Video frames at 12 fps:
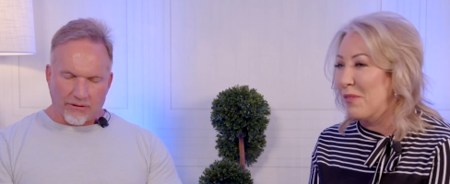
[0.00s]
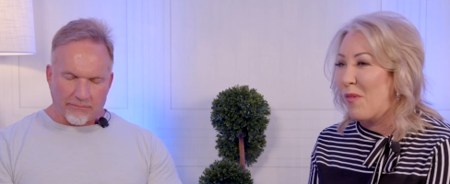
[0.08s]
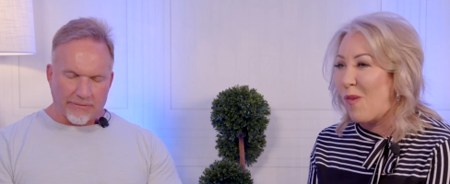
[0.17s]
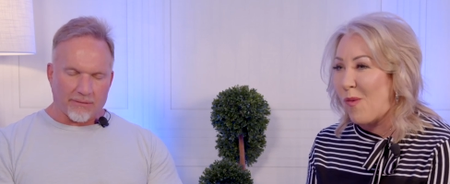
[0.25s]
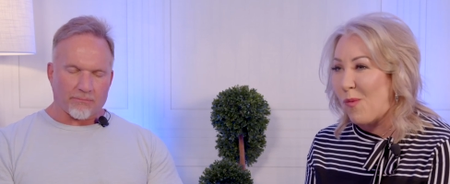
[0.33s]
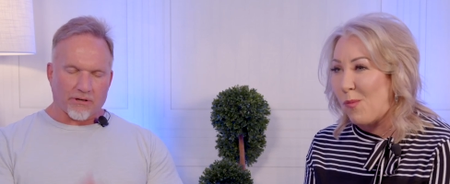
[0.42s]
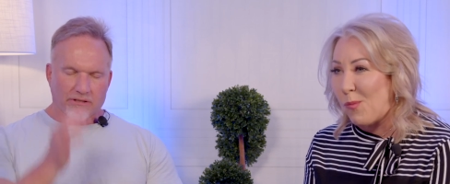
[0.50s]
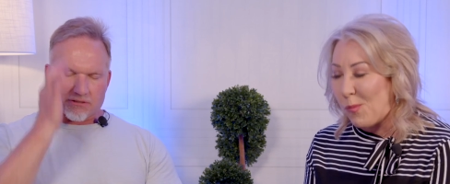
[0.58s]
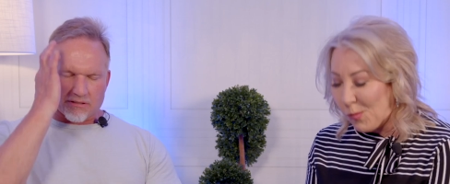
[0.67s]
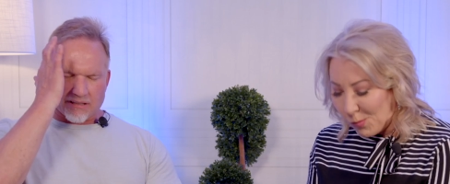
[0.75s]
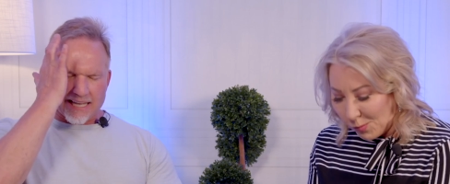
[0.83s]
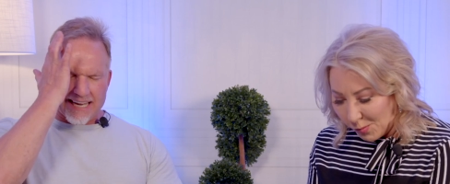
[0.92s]
Speaker 1: remember
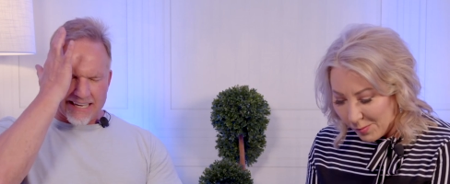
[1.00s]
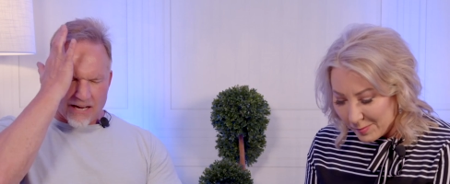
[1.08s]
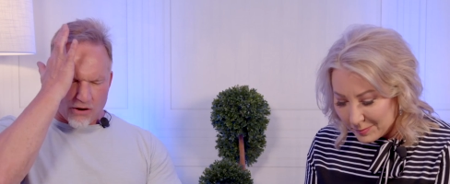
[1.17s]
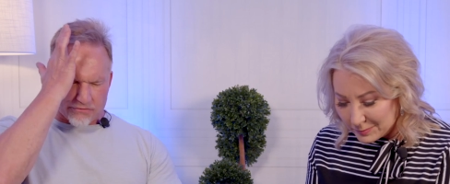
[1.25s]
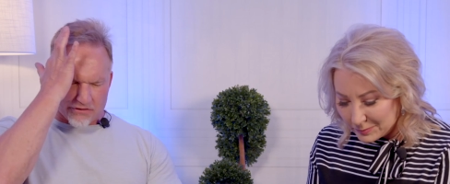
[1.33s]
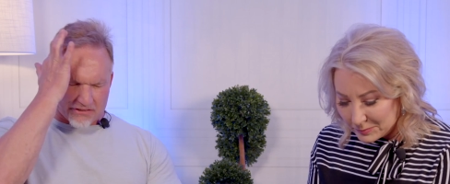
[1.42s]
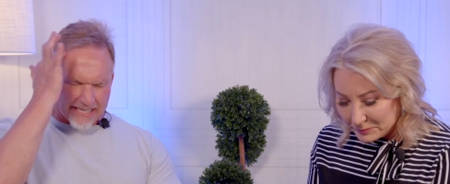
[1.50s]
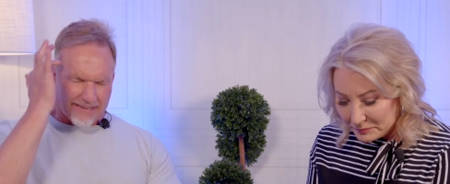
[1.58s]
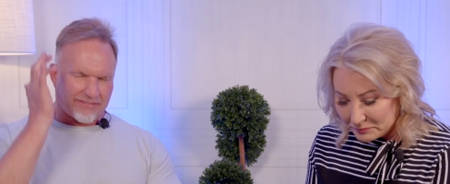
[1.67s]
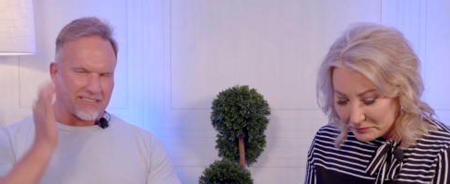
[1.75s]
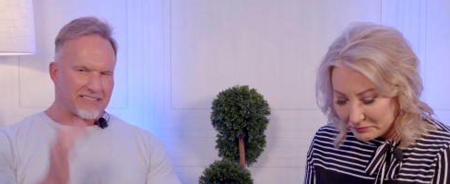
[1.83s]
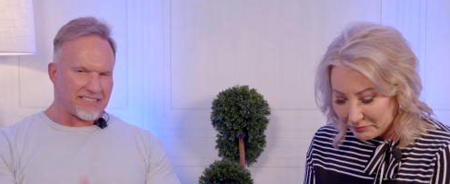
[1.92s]
laying off
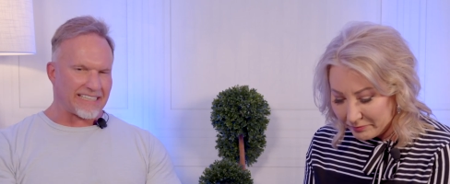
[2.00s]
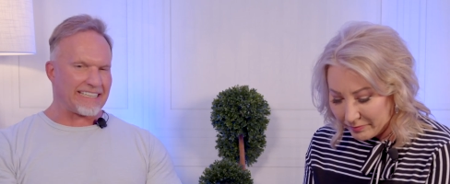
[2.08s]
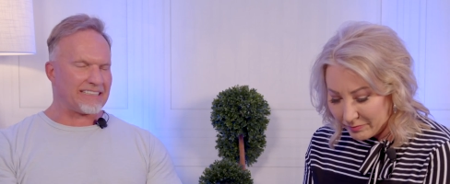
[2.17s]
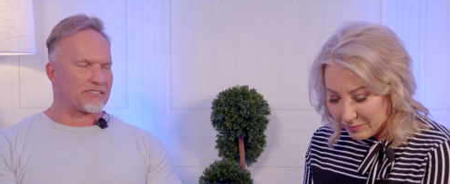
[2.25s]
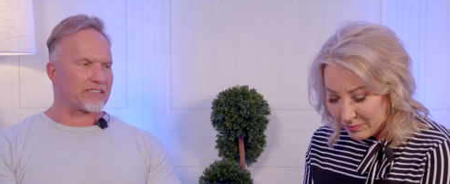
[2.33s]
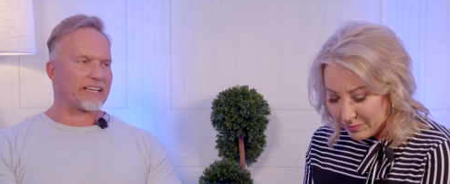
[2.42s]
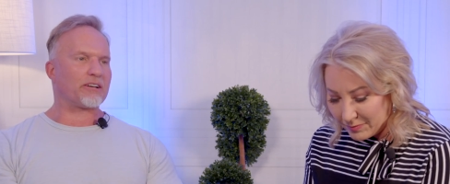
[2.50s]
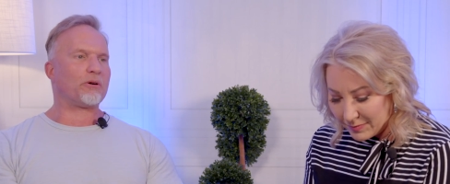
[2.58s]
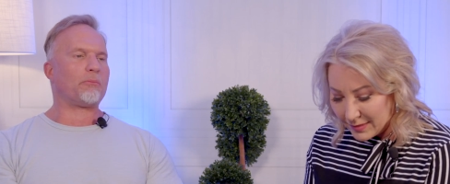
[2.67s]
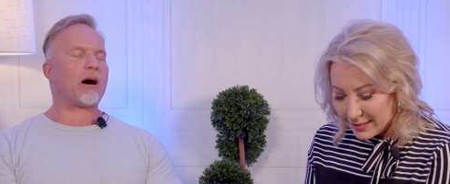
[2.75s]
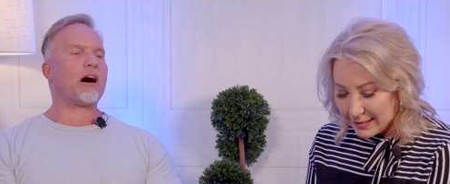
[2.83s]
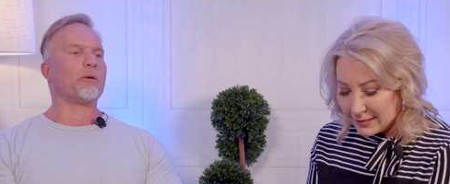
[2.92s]
17
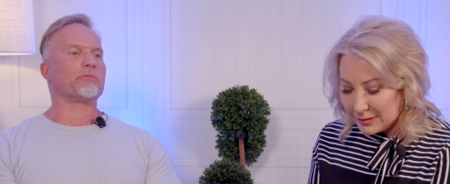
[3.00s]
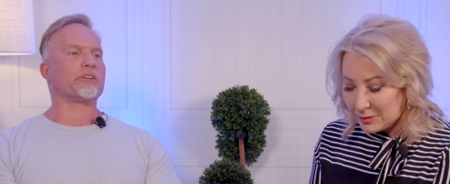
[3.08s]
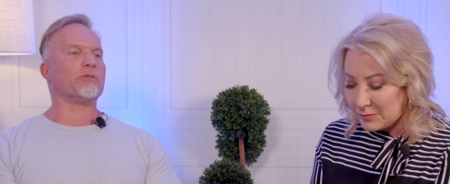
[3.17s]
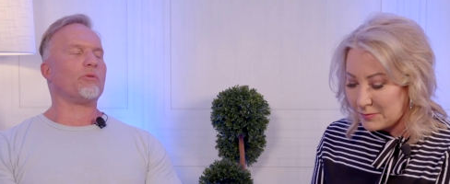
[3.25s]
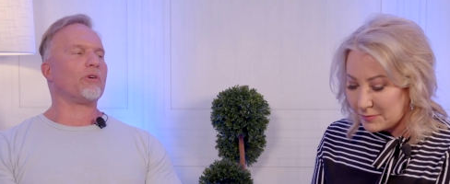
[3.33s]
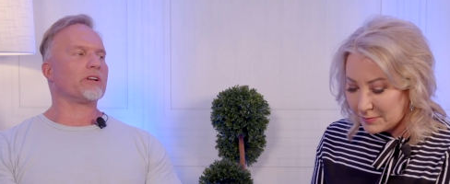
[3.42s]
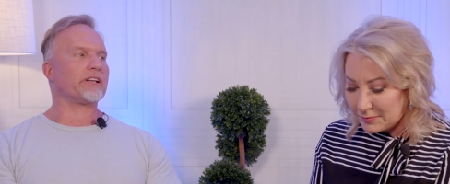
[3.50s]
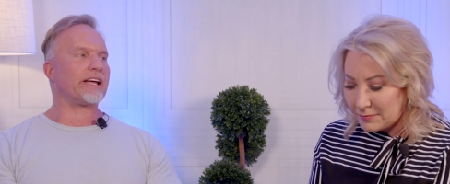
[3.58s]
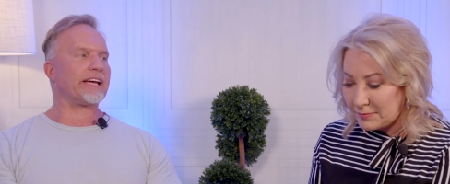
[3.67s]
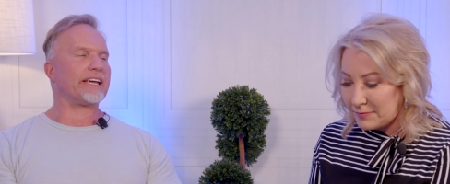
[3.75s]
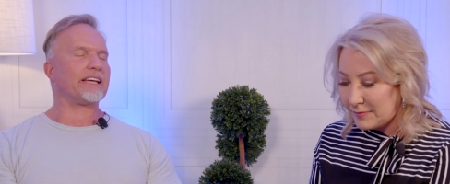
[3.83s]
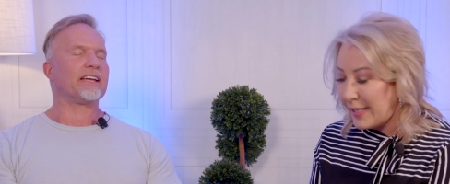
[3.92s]
single moms in one
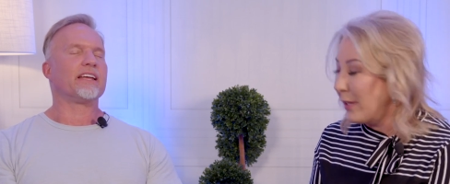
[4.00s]
day.